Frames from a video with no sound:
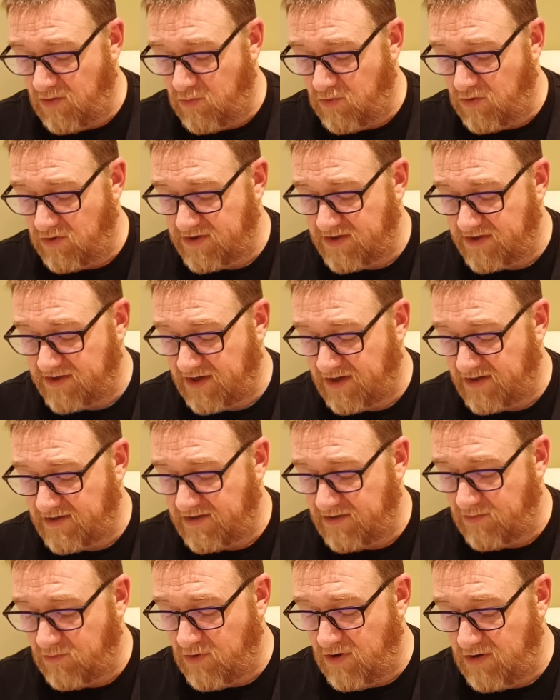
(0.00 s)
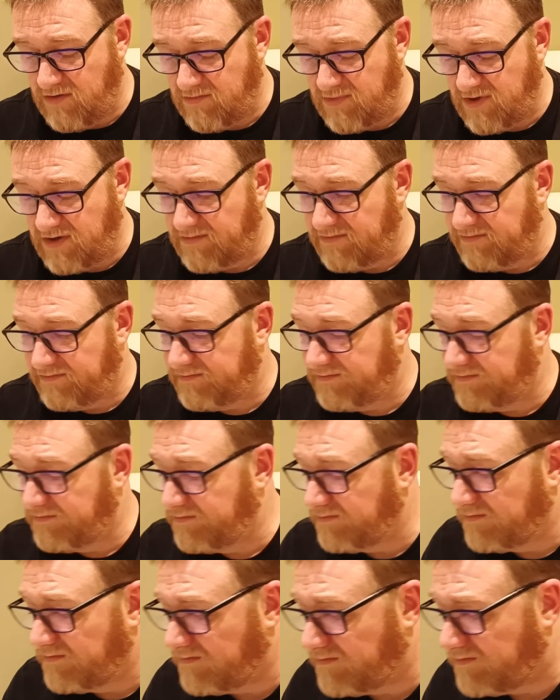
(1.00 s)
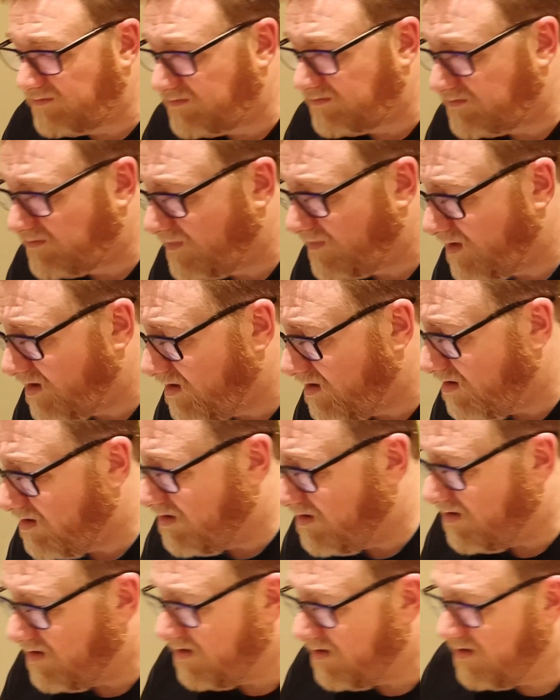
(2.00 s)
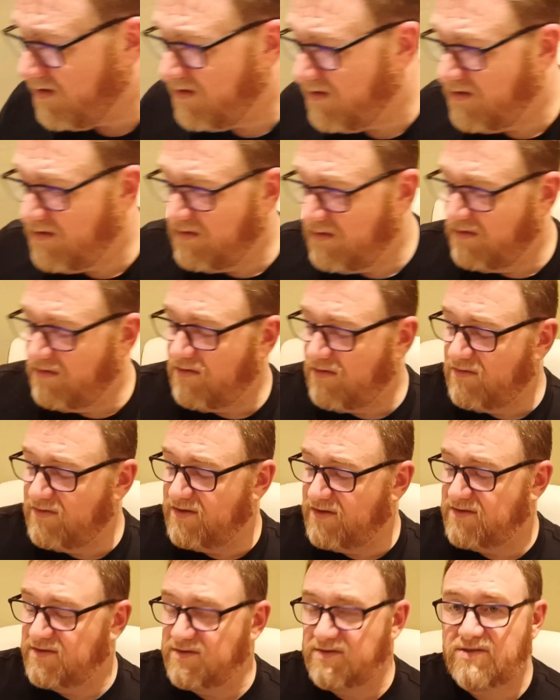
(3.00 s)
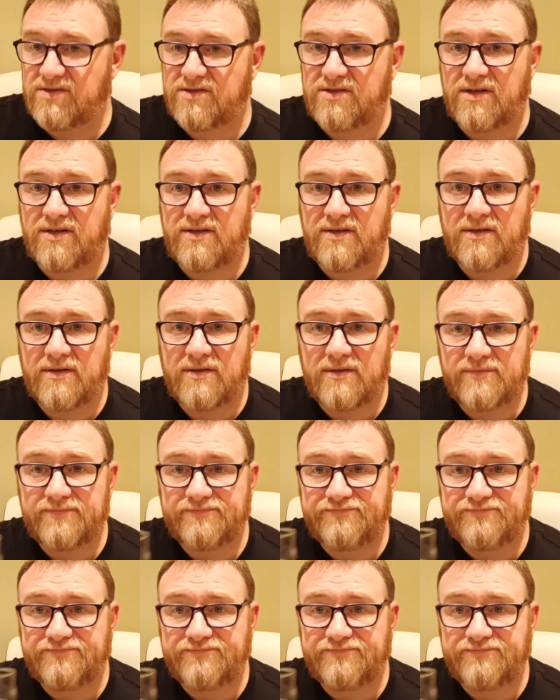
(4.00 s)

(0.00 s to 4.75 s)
what awards it's actually won, but God, this is shit.